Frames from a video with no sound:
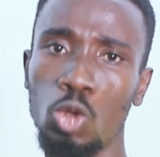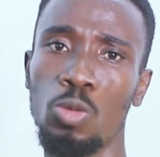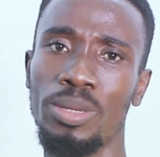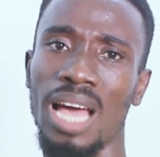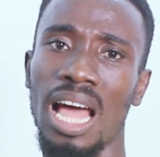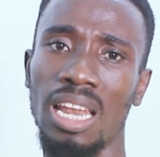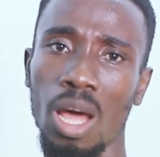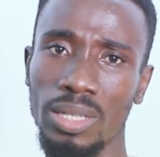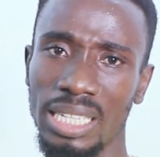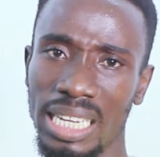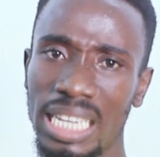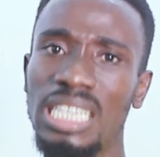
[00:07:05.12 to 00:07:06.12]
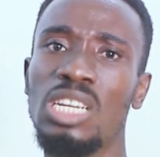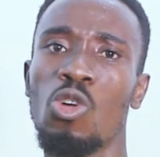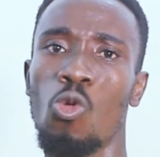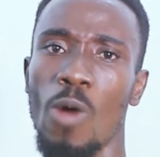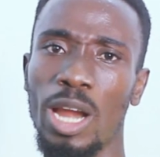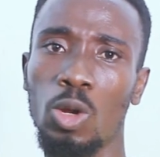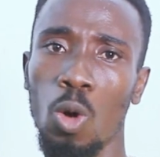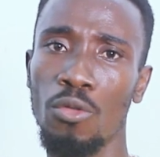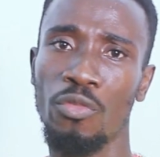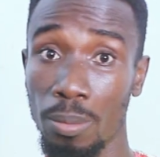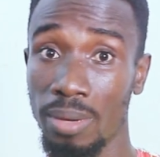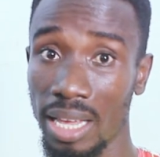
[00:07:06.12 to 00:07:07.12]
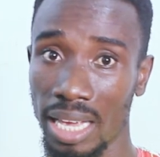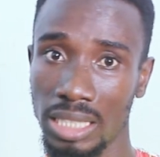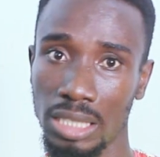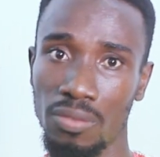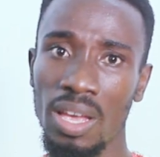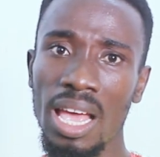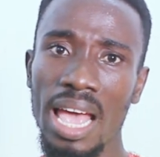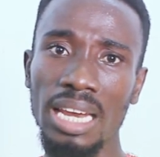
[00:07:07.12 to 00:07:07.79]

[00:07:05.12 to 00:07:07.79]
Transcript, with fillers: you will be allowed in when confirmed negative.